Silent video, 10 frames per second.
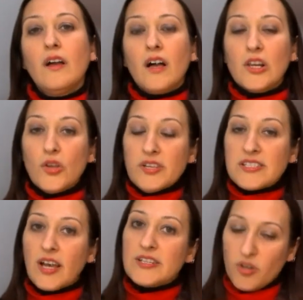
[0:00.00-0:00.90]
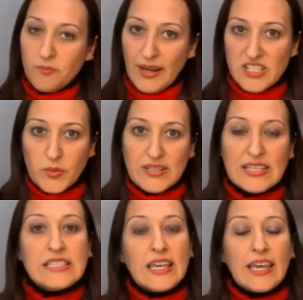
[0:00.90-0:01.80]
Alongside Complex
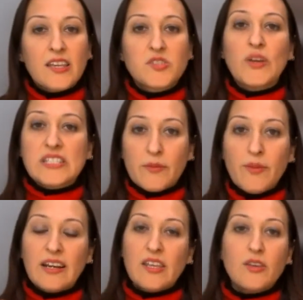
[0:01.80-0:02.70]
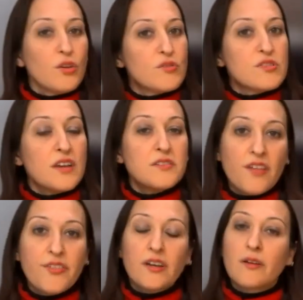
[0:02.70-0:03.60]
26, we typically use
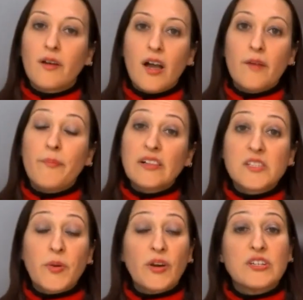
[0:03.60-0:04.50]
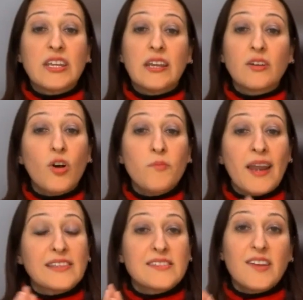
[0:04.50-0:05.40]
another pulse protein,
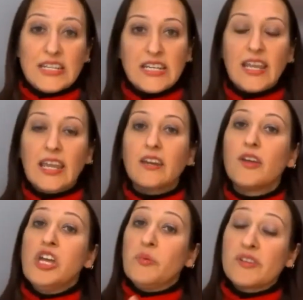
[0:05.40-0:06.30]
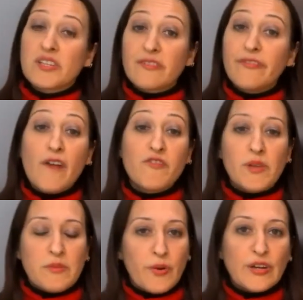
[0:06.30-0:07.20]
Complex 19, which is a fava
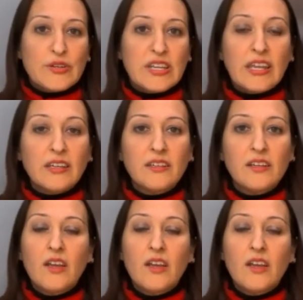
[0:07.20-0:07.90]
bean protein.